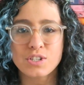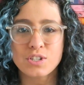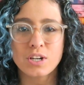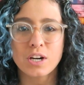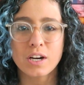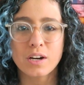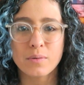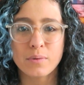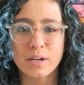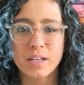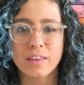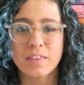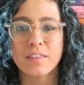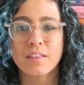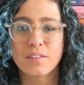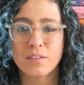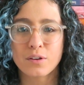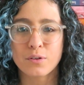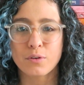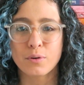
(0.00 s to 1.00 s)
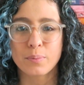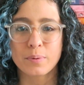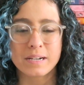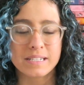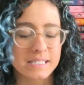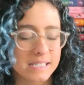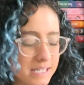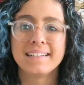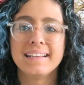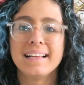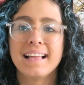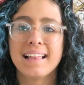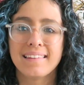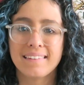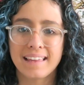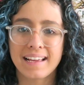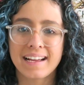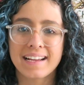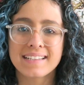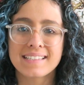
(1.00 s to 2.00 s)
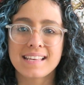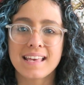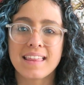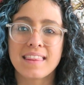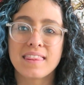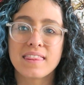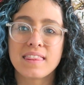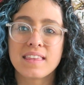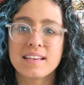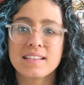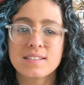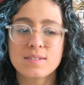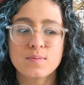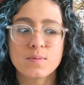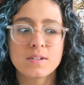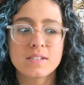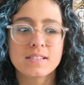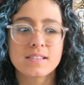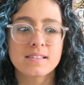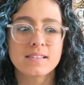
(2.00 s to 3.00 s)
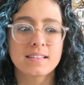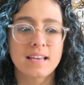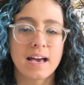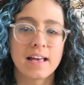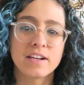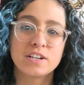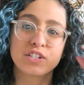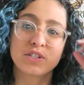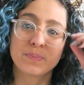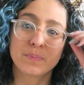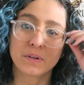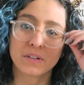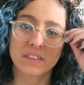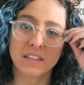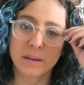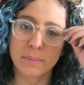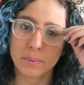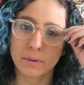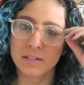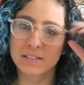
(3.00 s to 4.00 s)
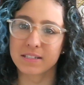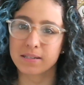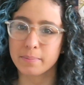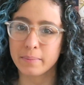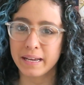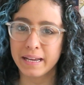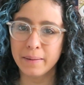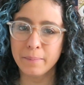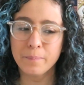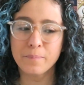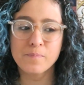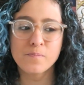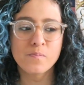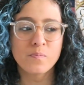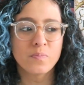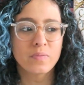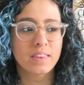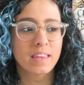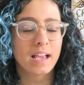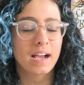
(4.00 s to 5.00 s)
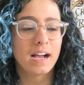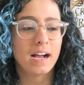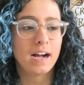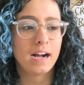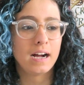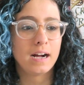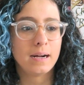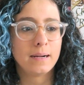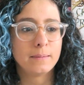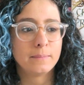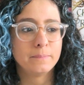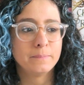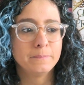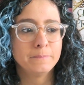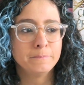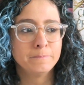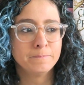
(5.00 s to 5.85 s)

start with The Cruel Prince. Like I said, this was Skylar's birthday book to me. I